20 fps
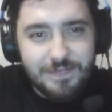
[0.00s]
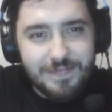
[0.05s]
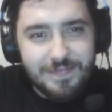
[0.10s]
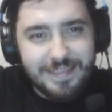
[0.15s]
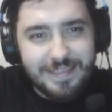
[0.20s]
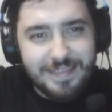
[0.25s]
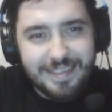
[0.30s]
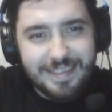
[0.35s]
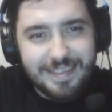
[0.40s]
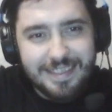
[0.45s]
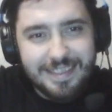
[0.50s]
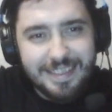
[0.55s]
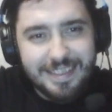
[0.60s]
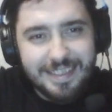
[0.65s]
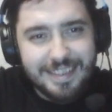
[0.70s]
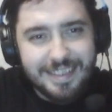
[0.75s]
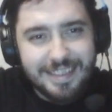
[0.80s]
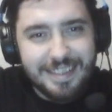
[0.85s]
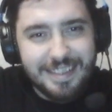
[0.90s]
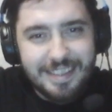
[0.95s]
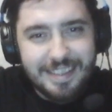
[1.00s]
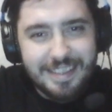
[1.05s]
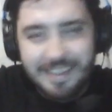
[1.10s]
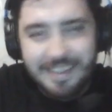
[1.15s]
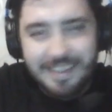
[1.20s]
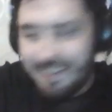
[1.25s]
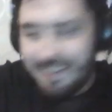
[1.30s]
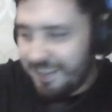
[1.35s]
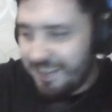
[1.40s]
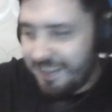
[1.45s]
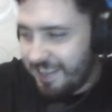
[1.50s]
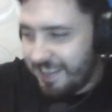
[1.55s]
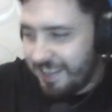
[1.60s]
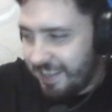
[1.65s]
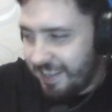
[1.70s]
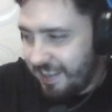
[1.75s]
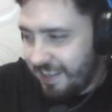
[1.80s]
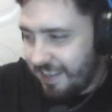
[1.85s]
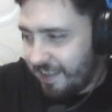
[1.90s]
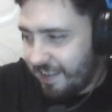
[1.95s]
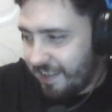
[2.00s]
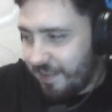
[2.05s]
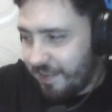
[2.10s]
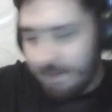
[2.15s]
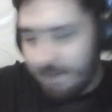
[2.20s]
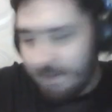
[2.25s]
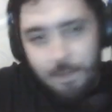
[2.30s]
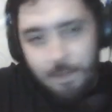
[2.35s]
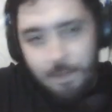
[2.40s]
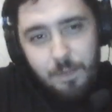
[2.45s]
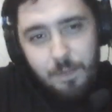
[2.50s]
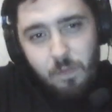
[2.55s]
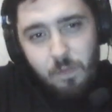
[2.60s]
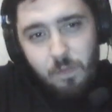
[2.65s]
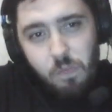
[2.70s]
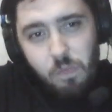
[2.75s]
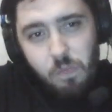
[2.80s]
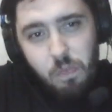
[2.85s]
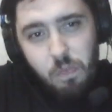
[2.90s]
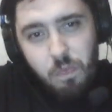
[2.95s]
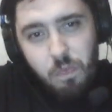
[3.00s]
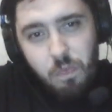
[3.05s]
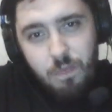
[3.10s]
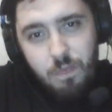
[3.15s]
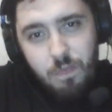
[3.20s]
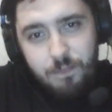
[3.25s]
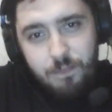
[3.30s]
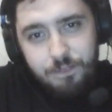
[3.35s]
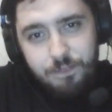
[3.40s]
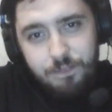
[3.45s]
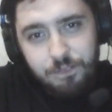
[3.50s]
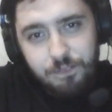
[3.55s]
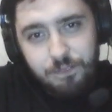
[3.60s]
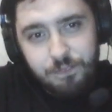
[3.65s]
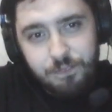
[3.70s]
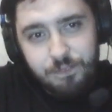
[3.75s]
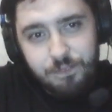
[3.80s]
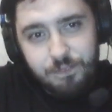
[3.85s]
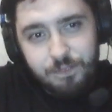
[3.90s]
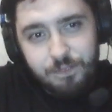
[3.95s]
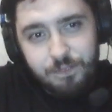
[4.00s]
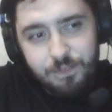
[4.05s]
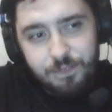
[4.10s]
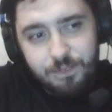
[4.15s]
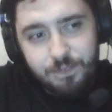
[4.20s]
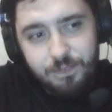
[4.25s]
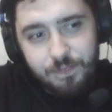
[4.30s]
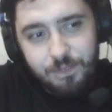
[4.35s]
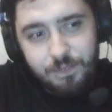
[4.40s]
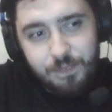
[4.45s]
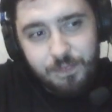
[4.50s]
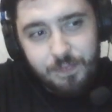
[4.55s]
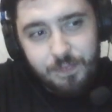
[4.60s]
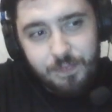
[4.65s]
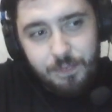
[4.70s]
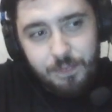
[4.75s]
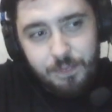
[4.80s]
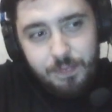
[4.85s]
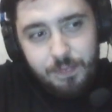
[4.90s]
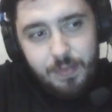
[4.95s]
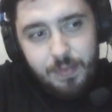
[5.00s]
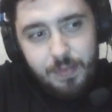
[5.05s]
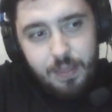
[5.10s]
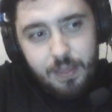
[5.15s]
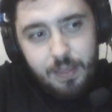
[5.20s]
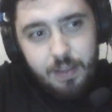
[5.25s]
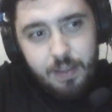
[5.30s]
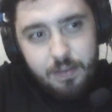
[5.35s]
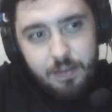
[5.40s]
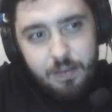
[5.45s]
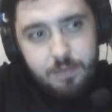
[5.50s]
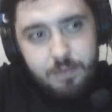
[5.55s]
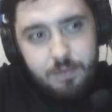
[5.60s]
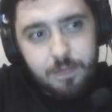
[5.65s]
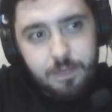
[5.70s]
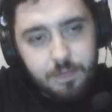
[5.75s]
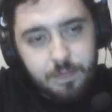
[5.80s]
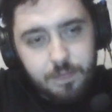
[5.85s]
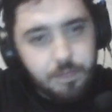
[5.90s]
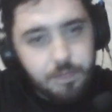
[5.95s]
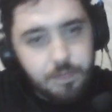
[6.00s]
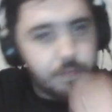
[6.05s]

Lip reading: This person isn't speaking.